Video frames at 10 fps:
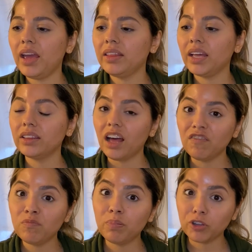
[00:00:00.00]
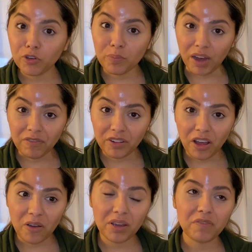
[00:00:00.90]
And they love Blue
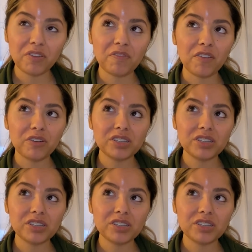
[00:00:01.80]
Buffalo. If you've ever